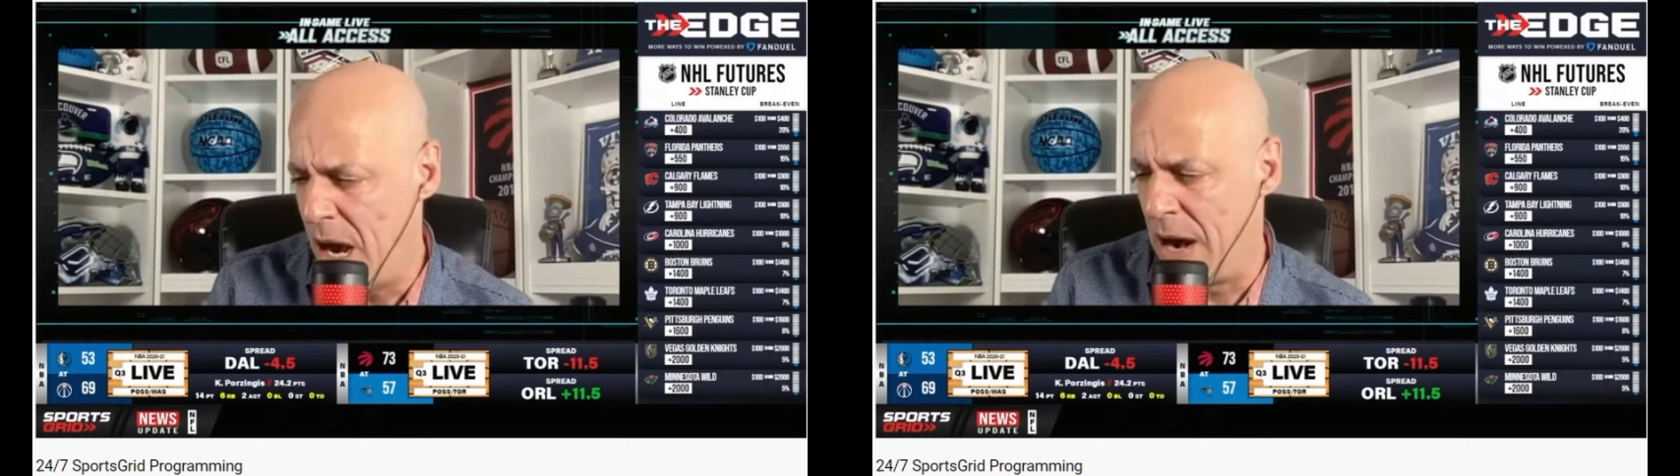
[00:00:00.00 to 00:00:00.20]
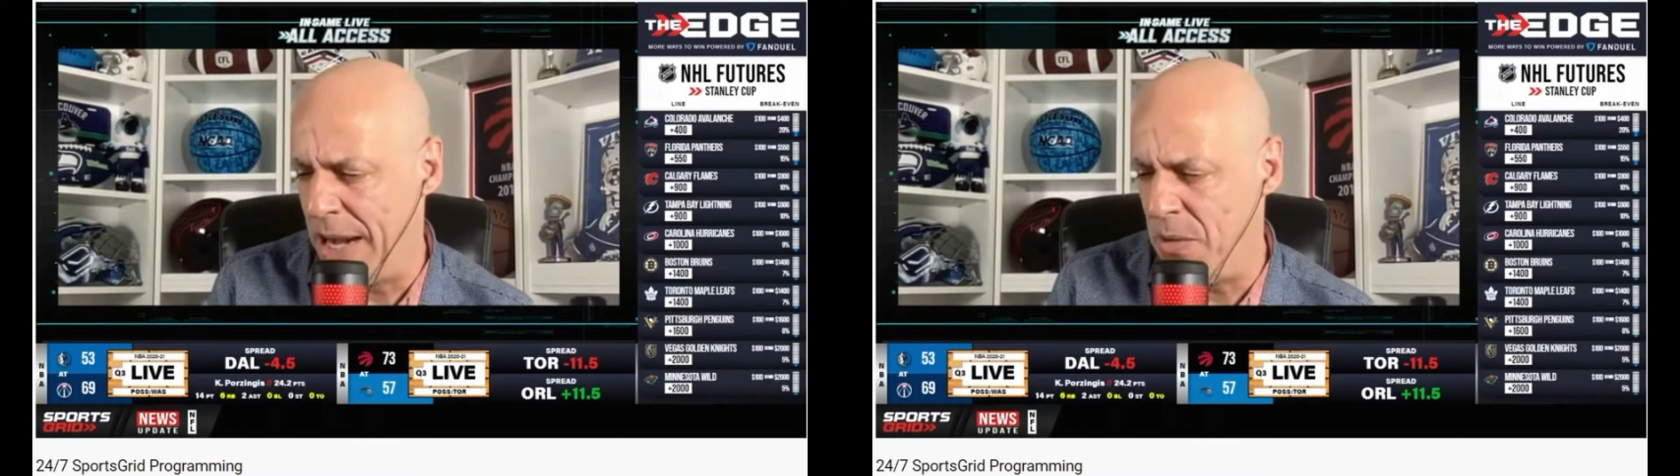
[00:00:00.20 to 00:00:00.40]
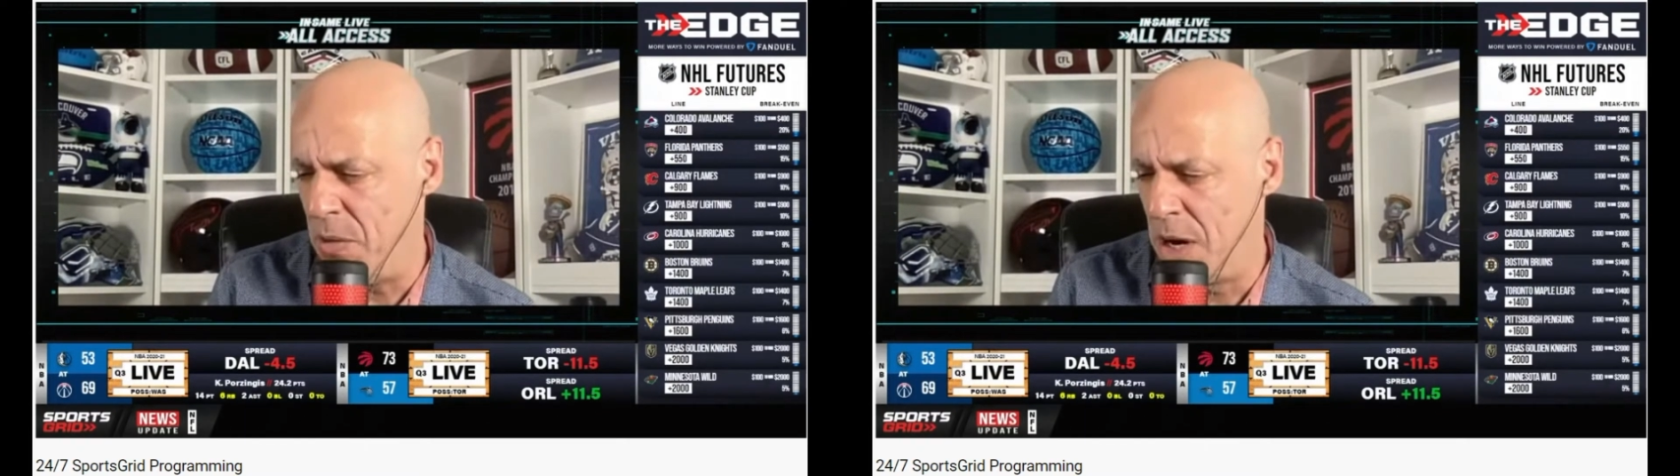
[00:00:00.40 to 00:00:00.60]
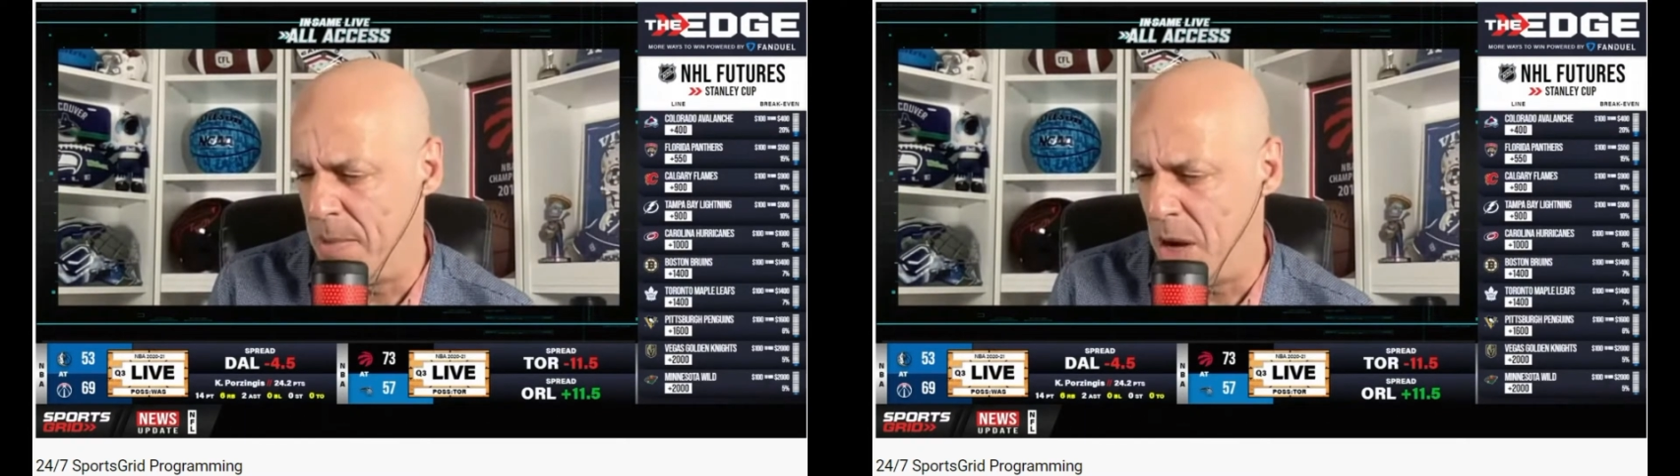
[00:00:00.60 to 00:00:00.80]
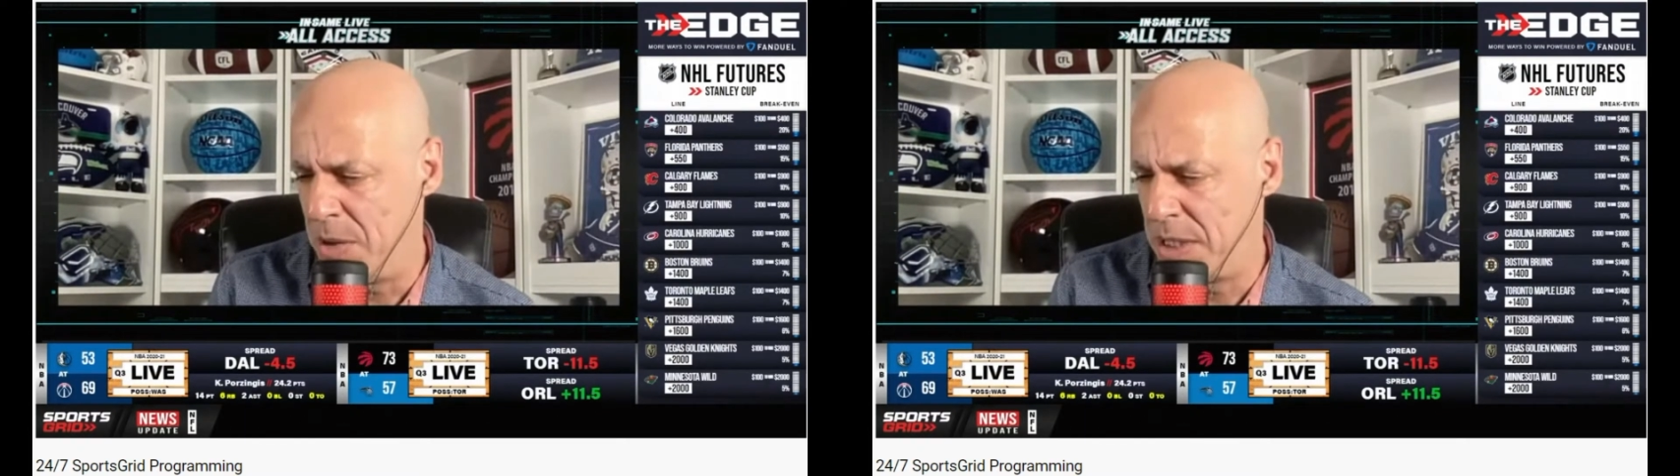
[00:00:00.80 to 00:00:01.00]
All right,
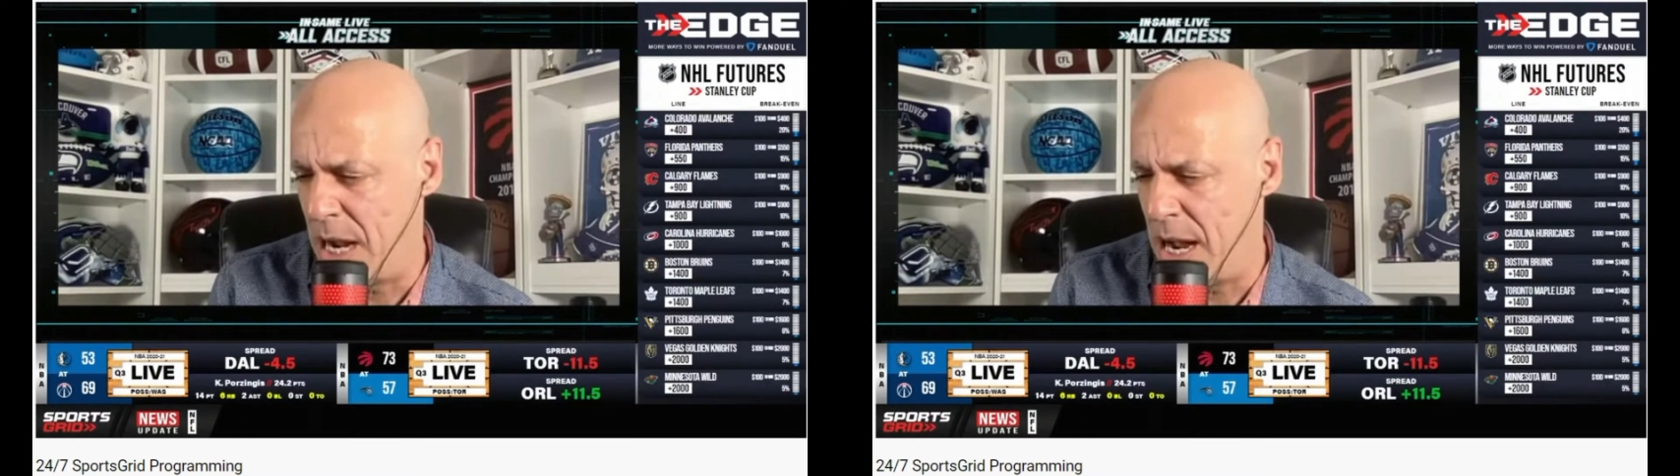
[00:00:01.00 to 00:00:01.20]
what about